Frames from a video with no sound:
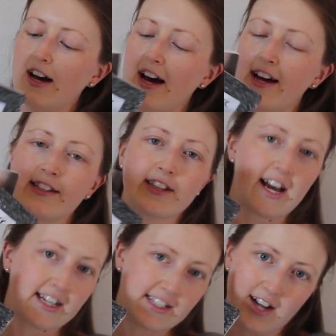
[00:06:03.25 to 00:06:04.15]
And
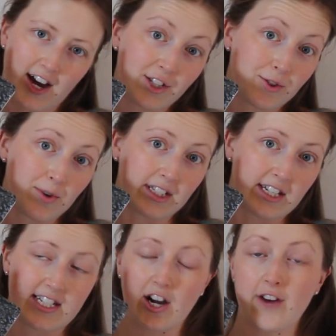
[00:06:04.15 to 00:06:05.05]
I can start enjoying
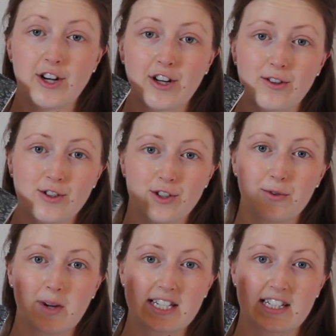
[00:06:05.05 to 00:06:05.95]
these now. I've only got
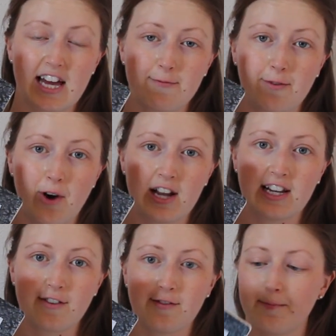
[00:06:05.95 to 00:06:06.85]
2 weeks left before I
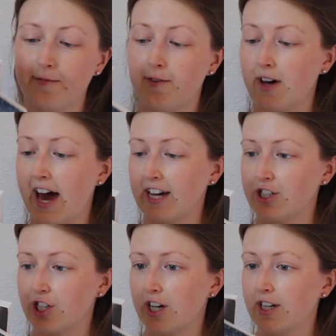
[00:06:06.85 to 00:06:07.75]
leave for
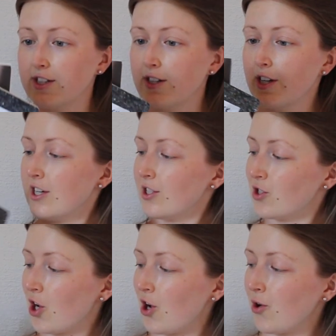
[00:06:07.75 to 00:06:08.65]
Asia.
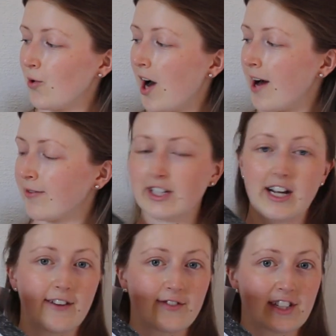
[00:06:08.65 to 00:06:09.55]
So I'm going to
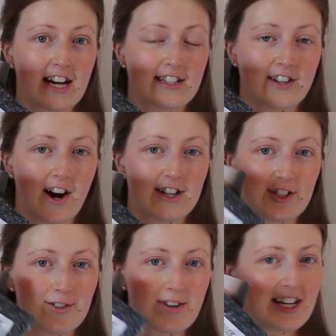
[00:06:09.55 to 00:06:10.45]
have to get
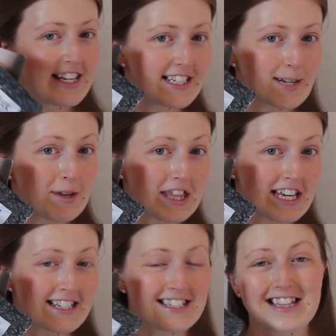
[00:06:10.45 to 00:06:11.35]
started on reading some of
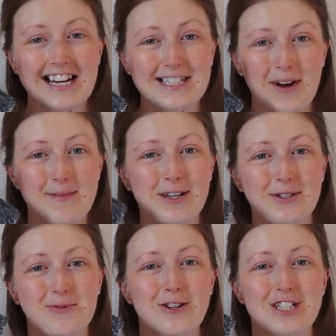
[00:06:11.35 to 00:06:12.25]
these. Thanks very much
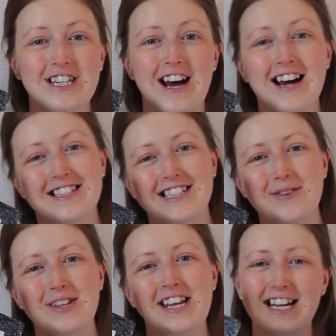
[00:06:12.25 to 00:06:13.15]
for watching, guys. See
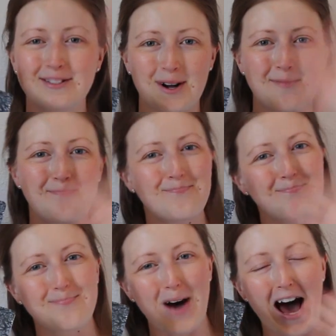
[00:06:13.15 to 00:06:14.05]
you in the next one.
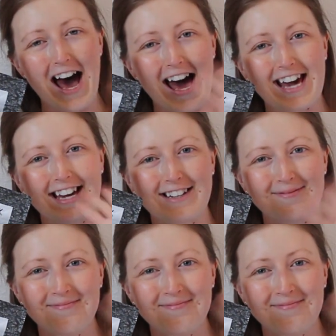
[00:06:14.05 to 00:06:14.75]
Bye!